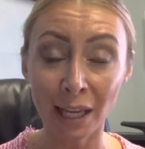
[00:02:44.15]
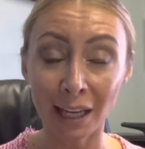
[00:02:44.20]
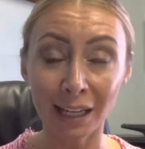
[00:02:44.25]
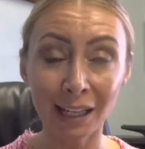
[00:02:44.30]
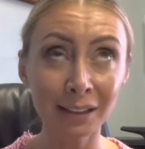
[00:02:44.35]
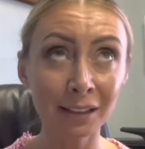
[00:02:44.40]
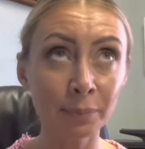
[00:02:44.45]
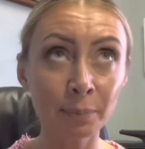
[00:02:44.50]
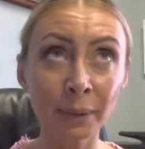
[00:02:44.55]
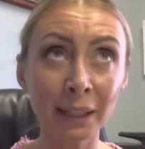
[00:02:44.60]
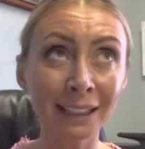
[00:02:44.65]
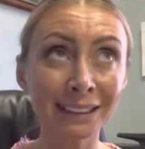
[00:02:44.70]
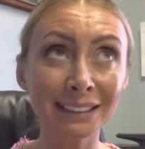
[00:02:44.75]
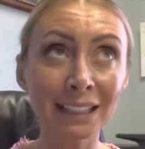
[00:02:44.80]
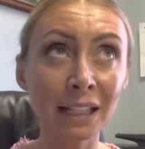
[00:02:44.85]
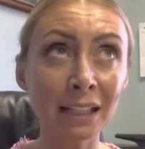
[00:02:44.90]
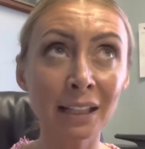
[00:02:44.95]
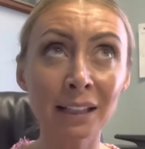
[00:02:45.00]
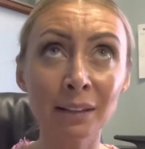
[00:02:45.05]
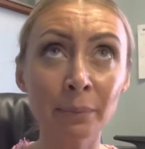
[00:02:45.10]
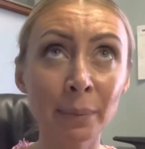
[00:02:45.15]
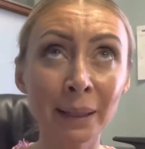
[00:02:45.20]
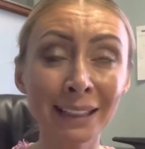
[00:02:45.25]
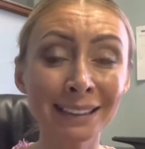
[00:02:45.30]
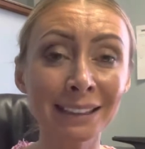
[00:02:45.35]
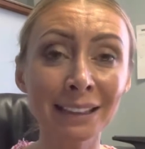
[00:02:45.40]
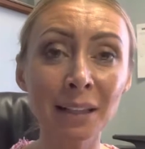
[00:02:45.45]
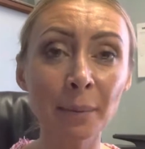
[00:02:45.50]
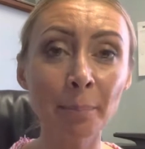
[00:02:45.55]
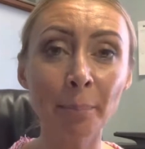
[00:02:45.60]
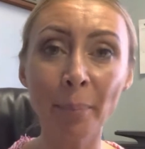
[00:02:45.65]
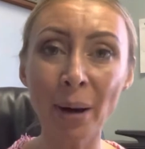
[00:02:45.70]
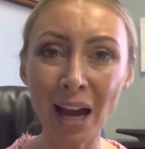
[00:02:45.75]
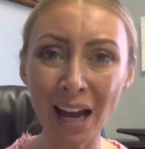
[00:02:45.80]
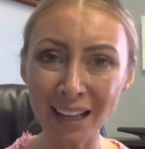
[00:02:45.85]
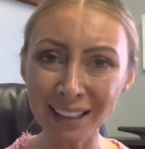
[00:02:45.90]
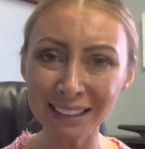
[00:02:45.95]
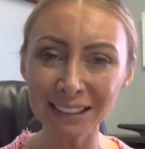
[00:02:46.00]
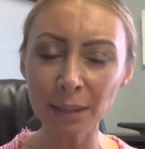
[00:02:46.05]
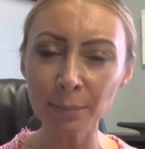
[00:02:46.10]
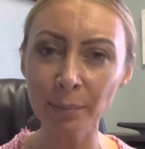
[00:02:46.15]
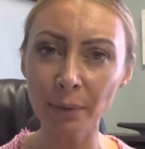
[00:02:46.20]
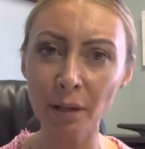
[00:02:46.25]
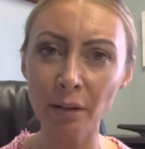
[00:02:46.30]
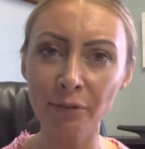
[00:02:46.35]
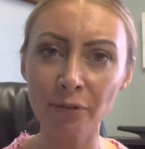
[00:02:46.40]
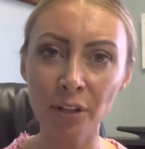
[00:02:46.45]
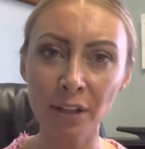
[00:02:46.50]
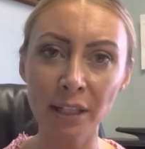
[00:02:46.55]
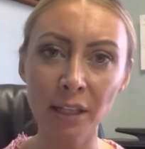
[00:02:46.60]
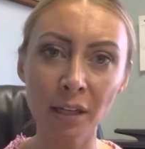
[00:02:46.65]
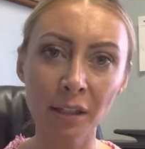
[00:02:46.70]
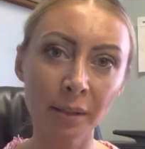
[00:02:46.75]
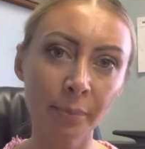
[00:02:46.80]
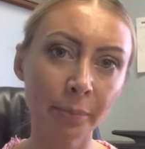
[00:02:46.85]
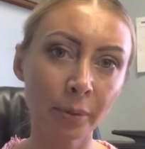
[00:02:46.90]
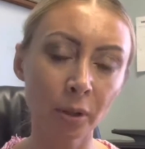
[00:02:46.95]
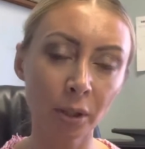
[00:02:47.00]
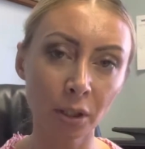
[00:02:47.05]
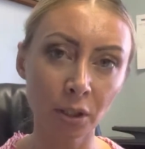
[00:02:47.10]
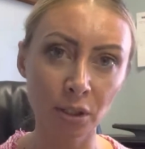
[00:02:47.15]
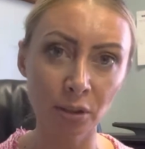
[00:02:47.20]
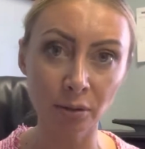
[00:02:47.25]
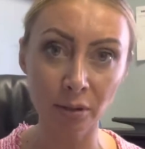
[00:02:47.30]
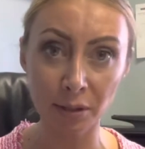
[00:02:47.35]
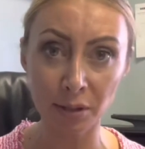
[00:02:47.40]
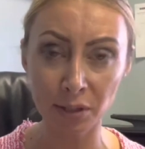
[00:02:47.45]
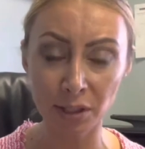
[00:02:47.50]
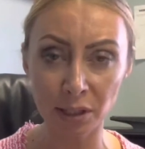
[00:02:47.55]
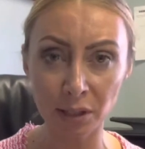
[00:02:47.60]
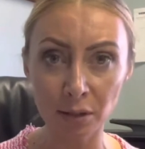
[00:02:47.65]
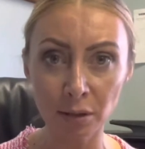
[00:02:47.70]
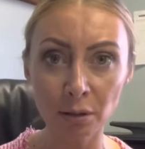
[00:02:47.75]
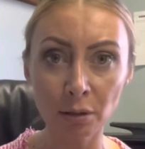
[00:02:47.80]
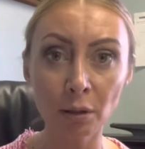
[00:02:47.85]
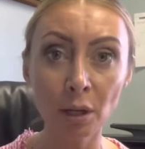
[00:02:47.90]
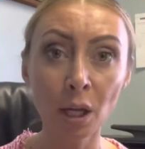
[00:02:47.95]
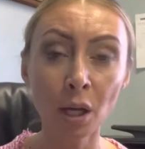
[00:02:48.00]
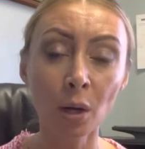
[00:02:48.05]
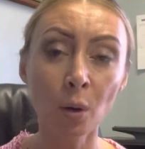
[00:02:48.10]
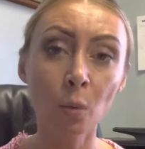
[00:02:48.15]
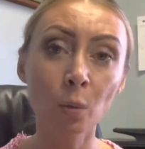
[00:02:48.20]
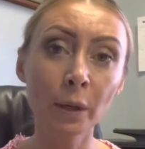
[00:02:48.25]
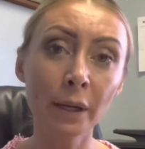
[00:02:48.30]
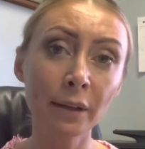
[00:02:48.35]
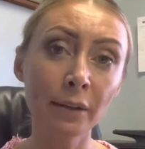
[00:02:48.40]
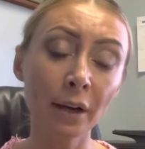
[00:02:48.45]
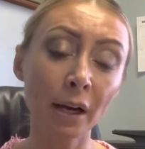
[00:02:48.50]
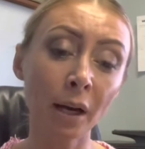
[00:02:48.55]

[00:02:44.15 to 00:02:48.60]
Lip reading: and it makes it impossible for the other party to continue with